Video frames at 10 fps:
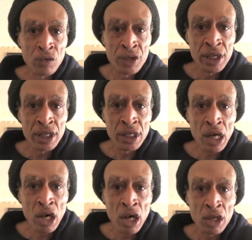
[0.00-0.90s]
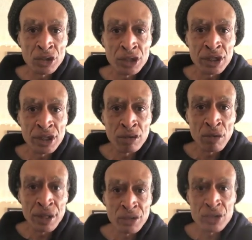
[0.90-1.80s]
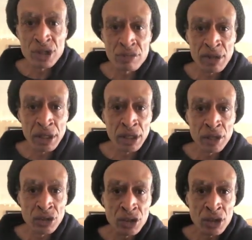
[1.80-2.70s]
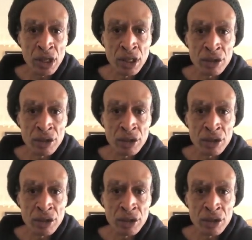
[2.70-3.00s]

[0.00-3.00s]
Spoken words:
on the RC1 speaker.